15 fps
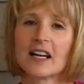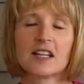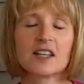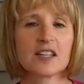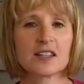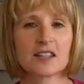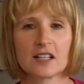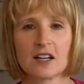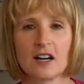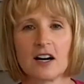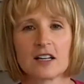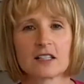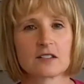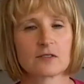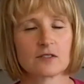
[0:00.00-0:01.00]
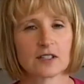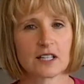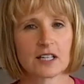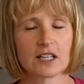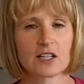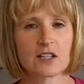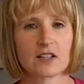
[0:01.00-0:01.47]
anything that caused for an
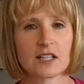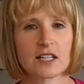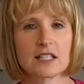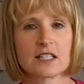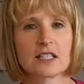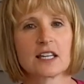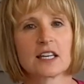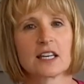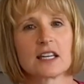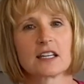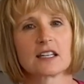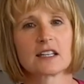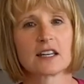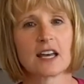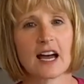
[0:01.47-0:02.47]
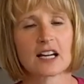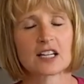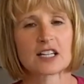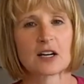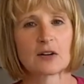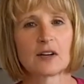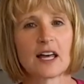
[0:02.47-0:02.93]
increase in
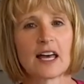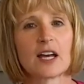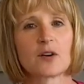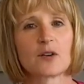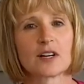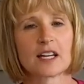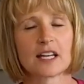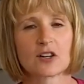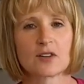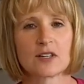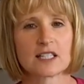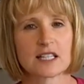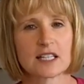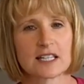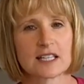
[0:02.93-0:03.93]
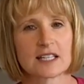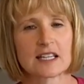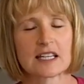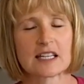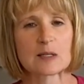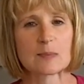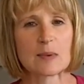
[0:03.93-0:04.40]
cash outlay or an increase
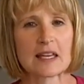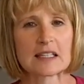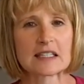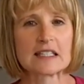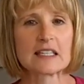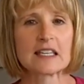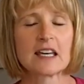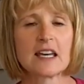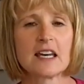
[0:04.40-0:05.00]
in expense,